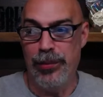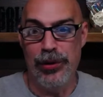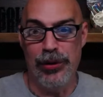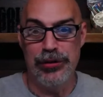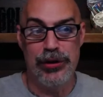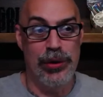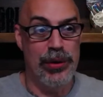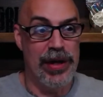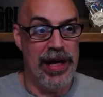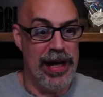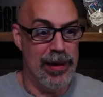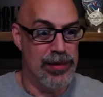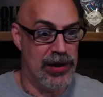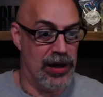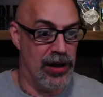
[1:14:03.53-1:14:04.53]
pull 2
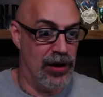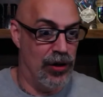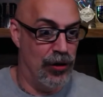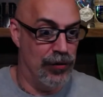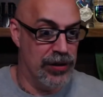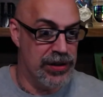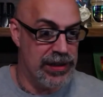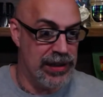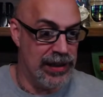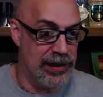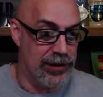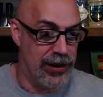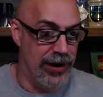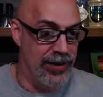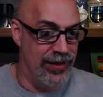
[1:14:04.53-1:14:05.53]
names that are overseas.